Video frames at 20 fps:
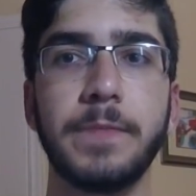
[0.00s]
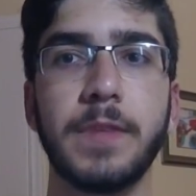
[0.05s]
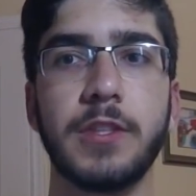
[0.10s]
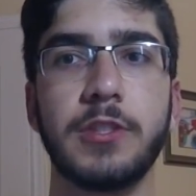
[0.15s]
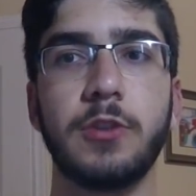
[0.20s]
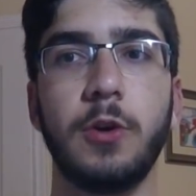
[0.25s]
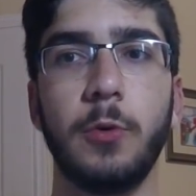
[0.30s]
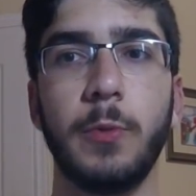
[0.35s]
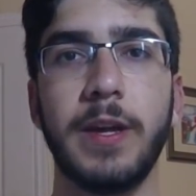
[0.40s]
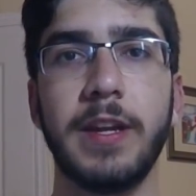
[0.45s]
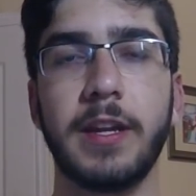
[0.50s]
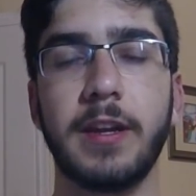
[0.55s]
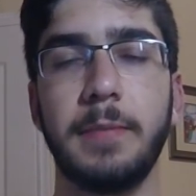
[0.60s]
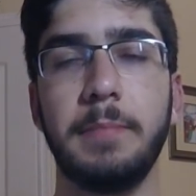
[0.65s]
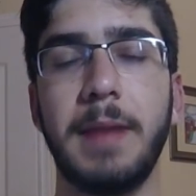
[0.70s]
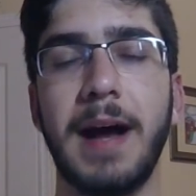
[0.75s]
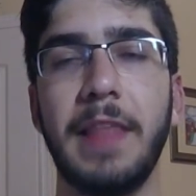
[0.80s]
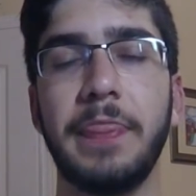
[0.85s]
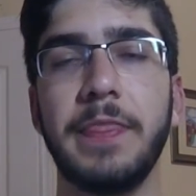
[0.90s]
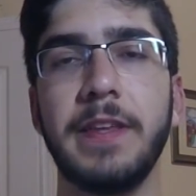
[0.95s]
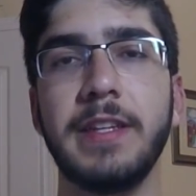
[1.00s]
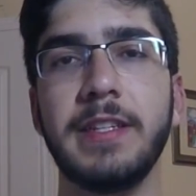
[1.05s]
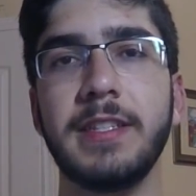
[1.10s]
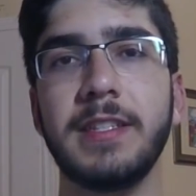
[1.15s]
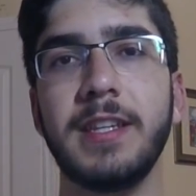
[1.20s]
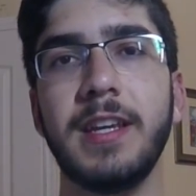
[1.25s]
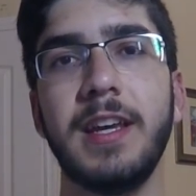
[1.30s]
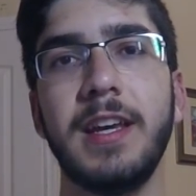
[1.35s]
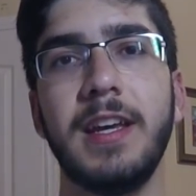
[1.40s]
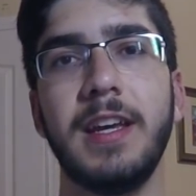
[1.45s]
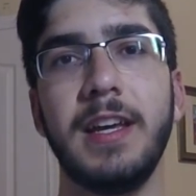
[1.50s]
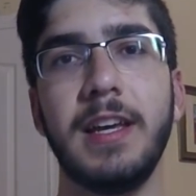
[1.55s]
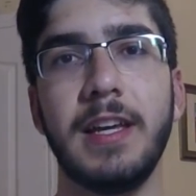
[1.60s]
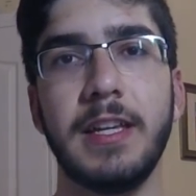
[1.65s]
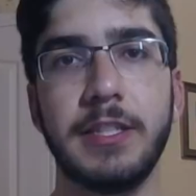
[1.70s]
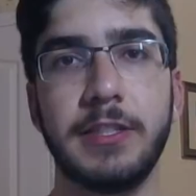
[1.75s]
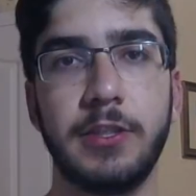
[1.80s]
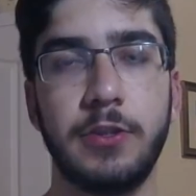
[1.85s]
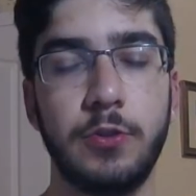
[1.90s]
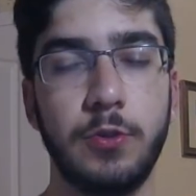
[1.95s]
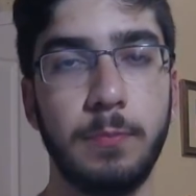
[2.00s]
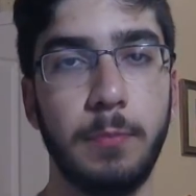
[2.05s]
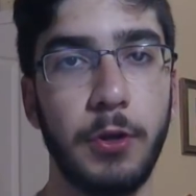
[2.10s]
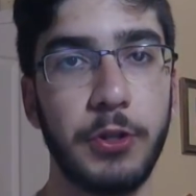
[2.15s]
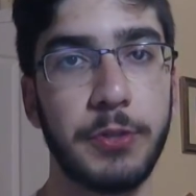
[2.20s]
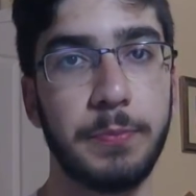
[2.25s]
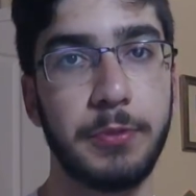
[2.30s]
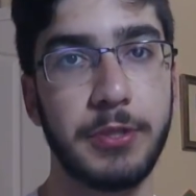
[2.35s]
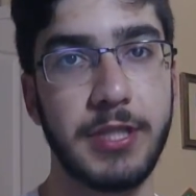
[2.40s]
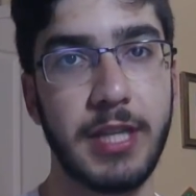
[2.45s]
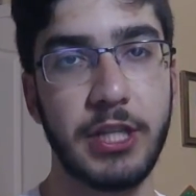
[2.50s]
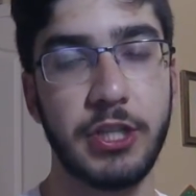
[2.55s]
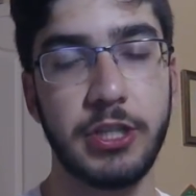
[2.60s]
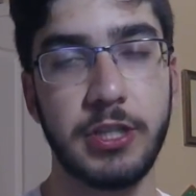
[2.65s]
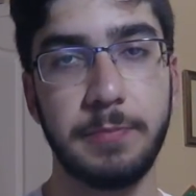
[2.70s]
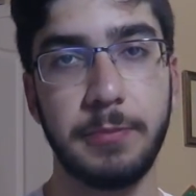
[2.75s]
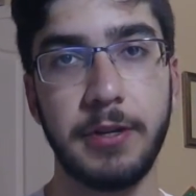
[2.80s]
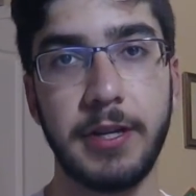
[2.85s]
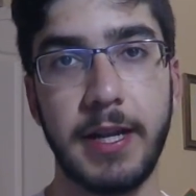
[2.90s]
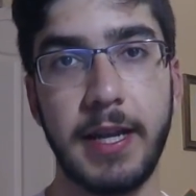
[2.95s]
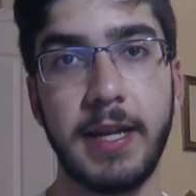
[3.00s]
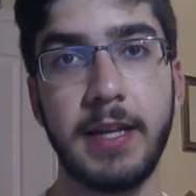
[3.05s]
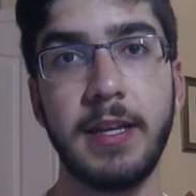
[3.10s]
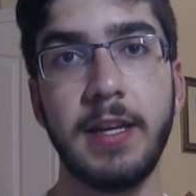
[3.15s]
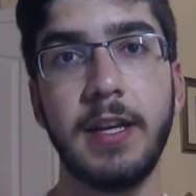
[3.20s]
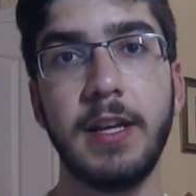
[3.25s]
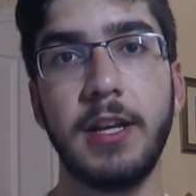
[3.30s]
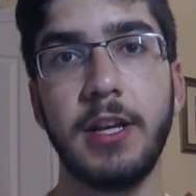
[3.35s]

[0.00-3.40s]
So a way to combat this is to do multiple sessions per day.